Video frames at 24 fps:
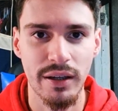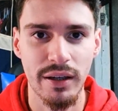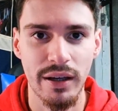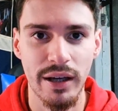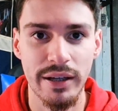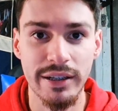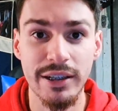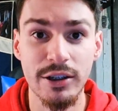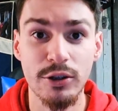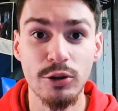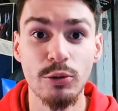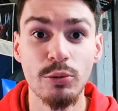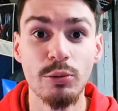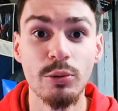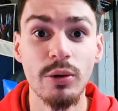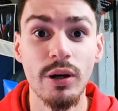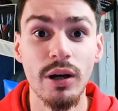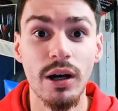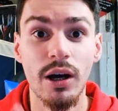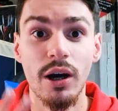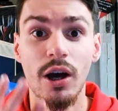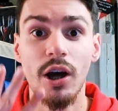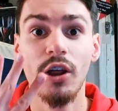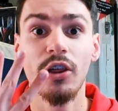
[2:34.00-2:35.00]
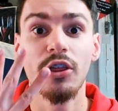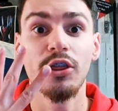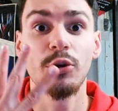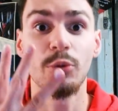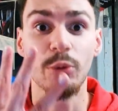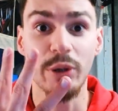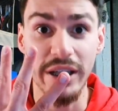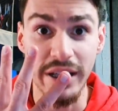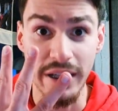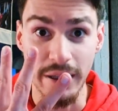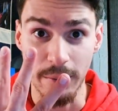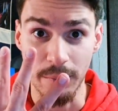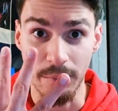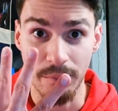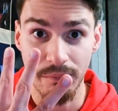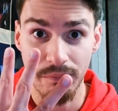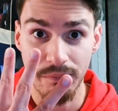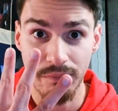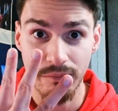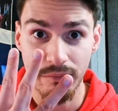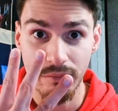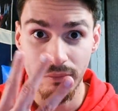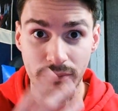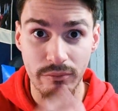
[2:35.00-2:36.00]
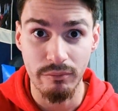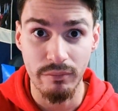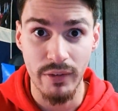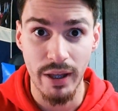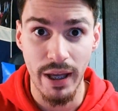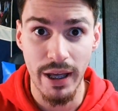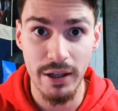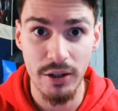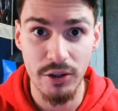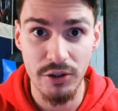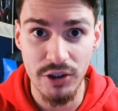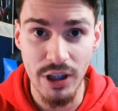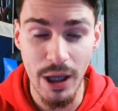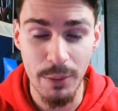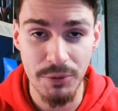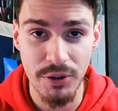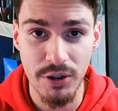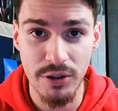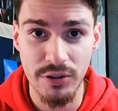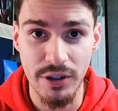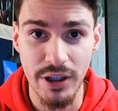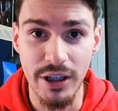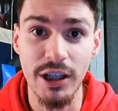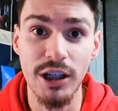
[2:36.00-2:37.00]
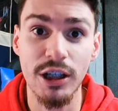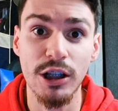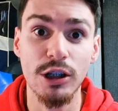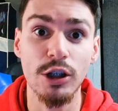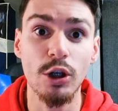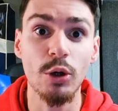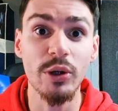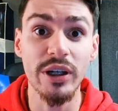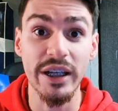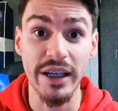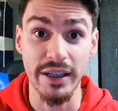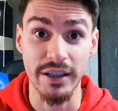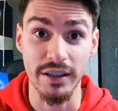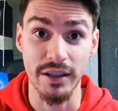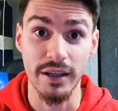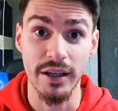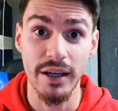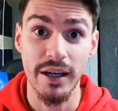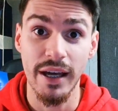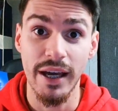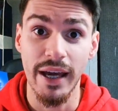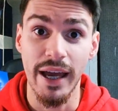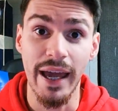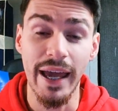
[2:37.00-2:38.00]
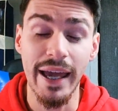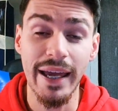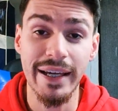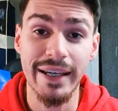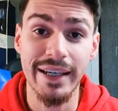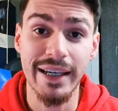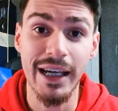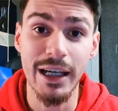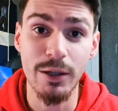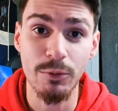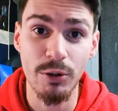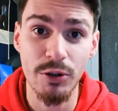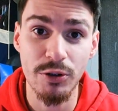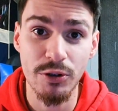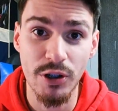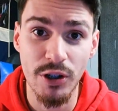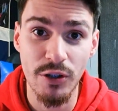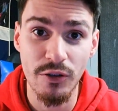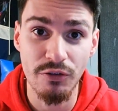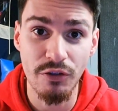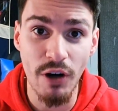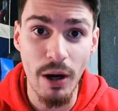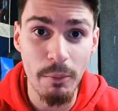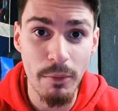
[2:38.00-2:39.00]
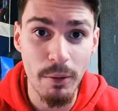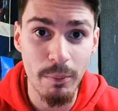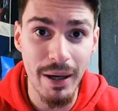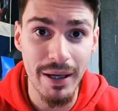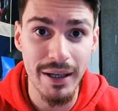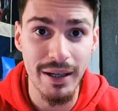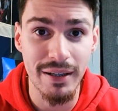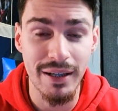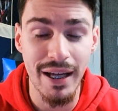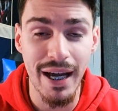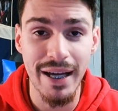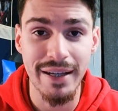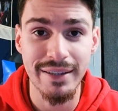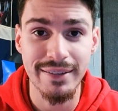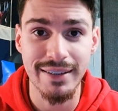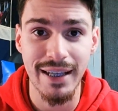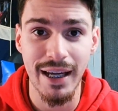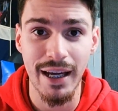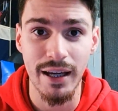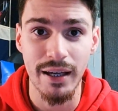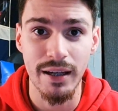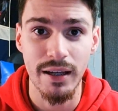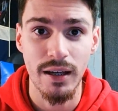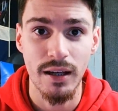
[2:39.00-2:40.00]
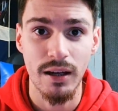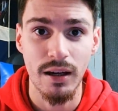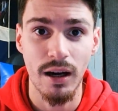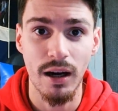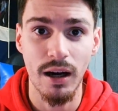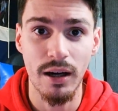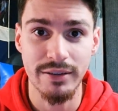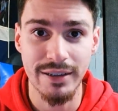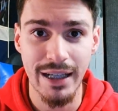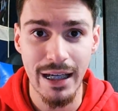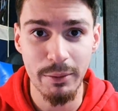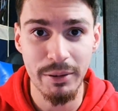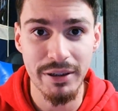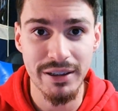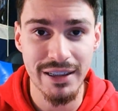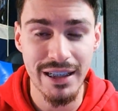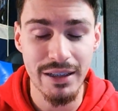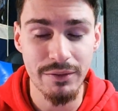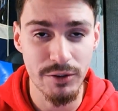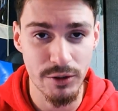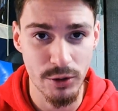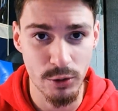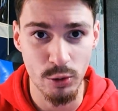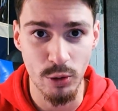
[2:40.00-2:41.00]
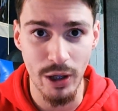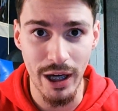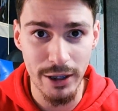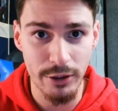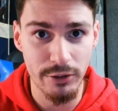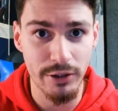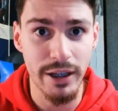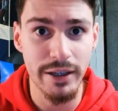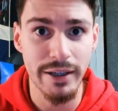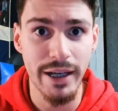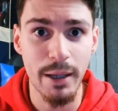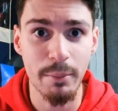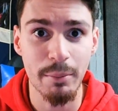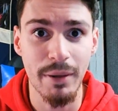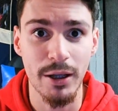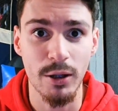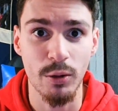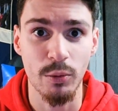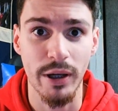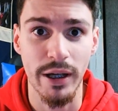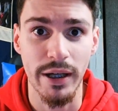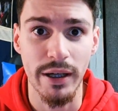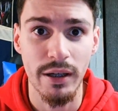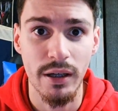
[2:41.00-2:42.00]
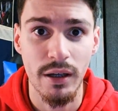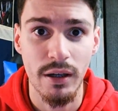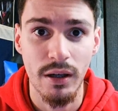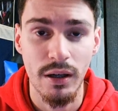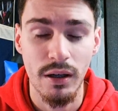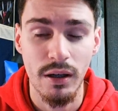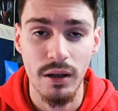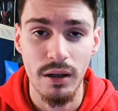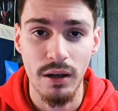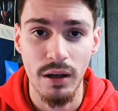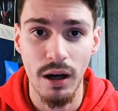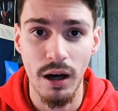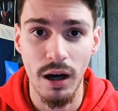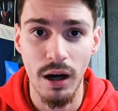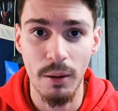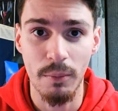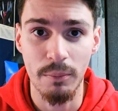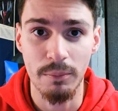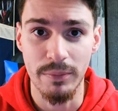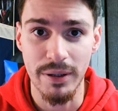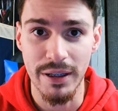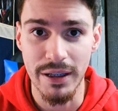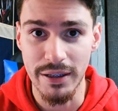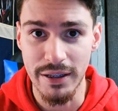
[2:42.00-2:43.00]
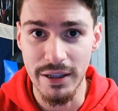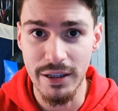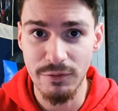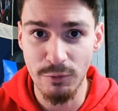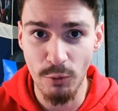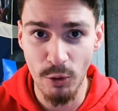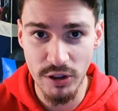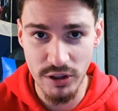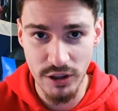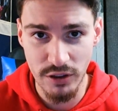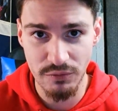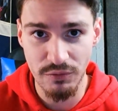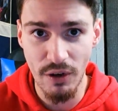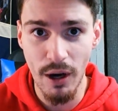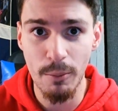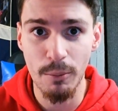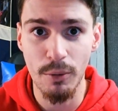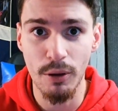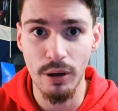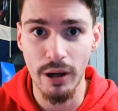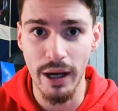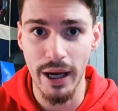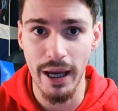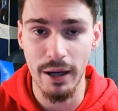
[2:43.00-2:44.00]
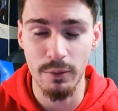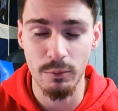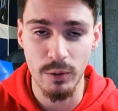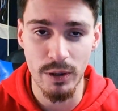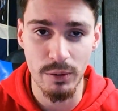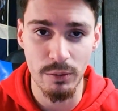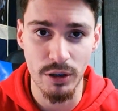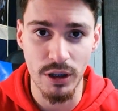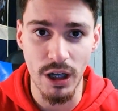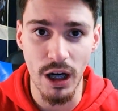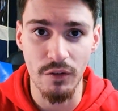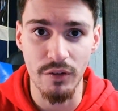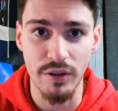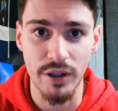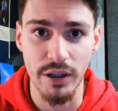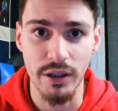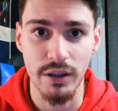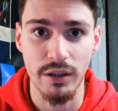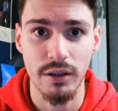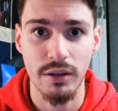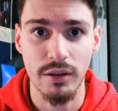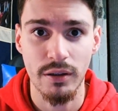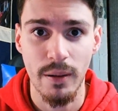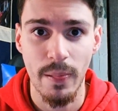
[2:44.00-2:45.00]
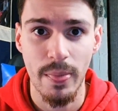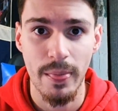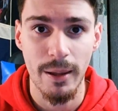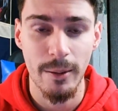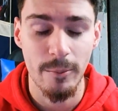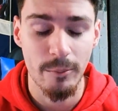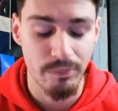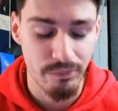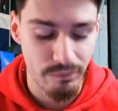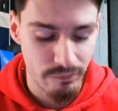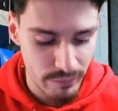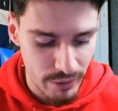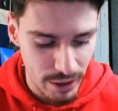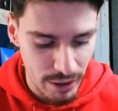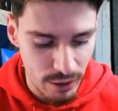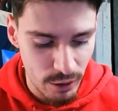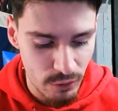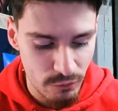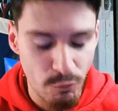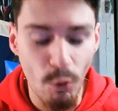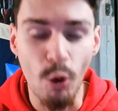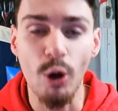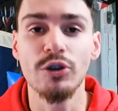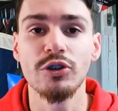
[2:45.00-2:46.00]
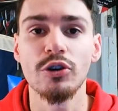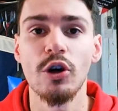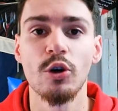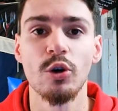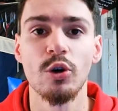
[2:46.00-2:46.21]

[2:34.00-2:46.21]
and he threw 3 interceptions, including a kick return fumble by the Lions that Tyreek Stevenson, who had a great game, by the way, he forced the fumble, and we recovered it. 4